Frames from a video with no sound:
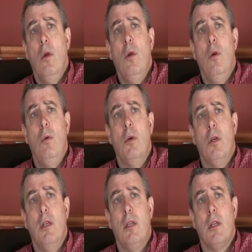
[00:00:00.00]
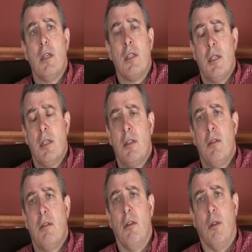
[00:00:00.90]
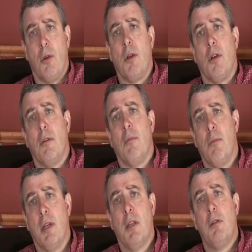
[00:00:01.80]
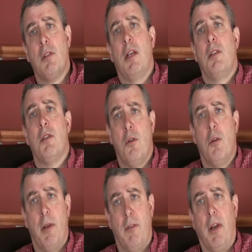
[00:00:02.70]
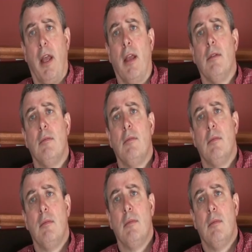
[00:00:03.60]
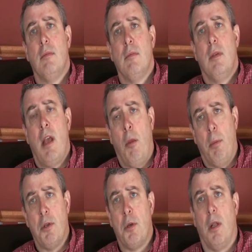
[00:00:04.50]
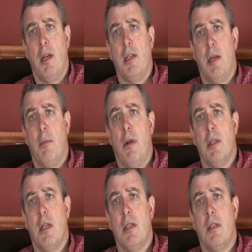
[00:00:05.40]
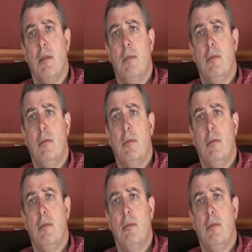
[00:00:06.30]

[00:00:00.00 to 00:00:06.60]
who would assist the learner bring those lessons home every day, help internalize that process.